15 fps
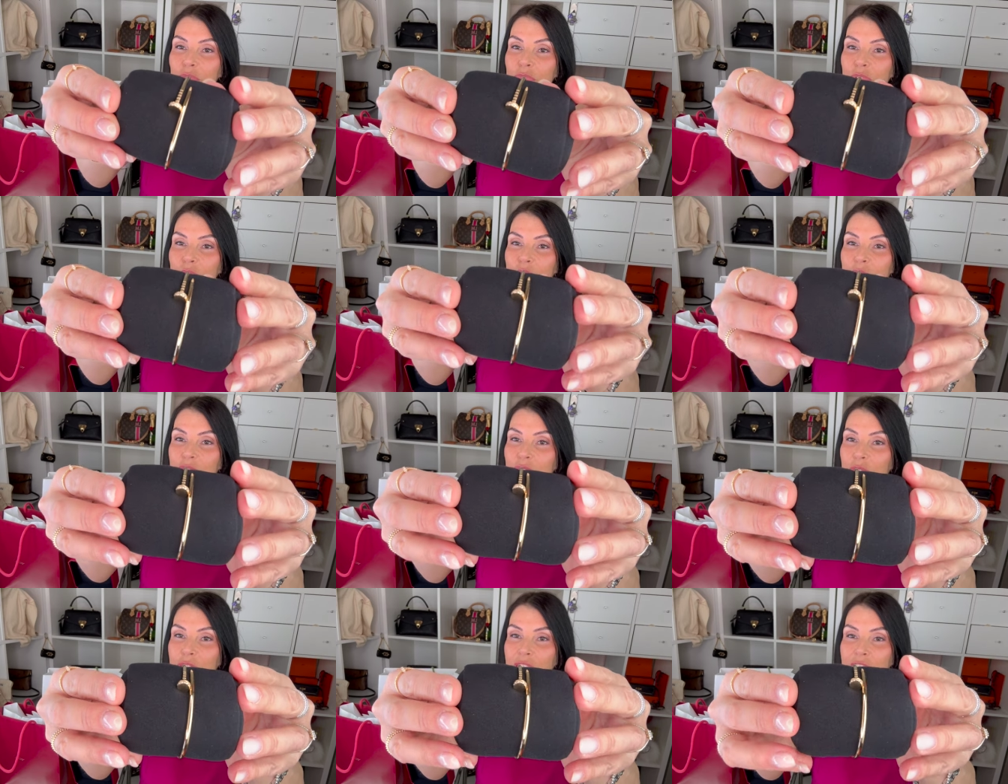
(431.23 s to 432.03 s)

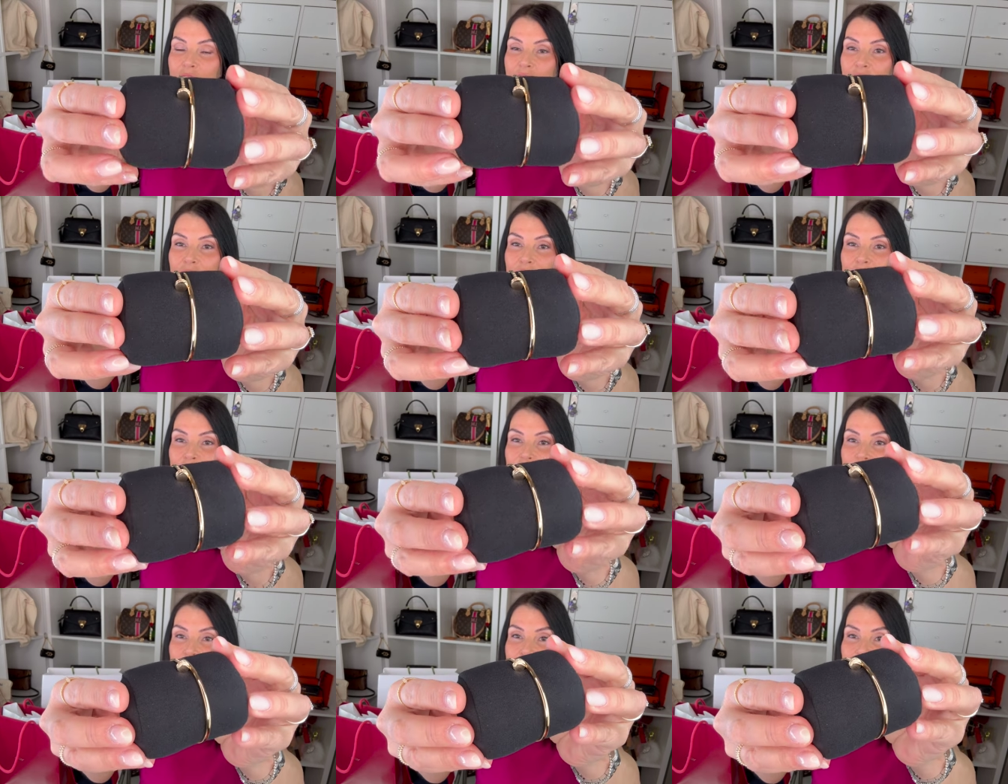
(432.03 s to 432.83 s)
beautiful. I love the
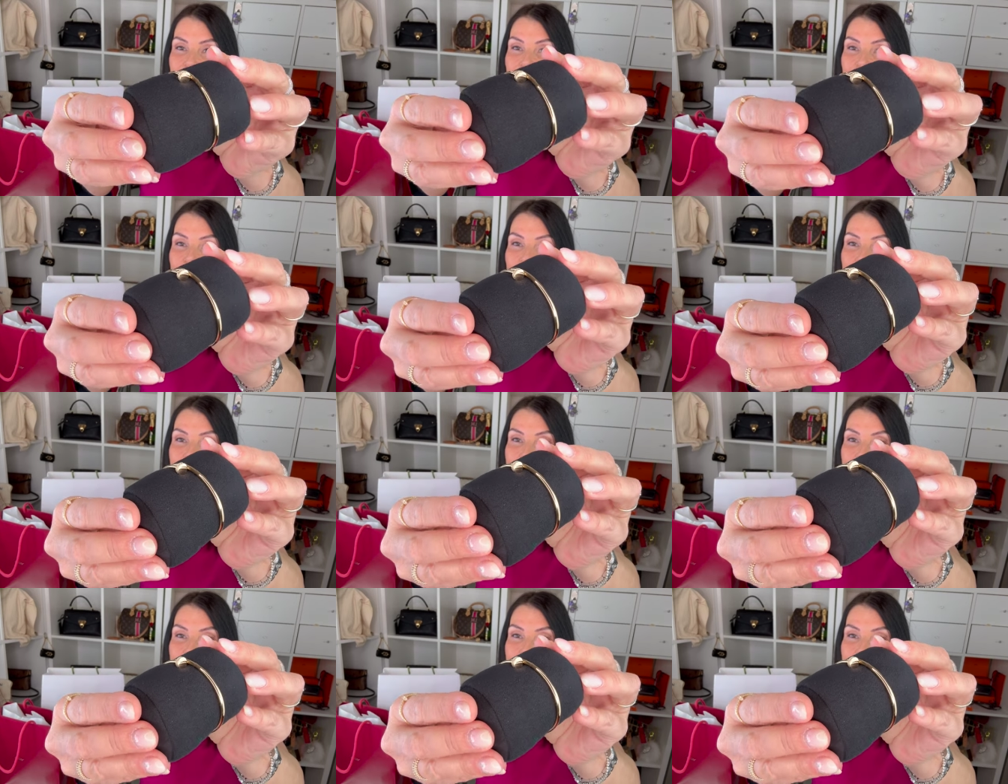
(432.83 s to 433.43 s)
Juste un Clou.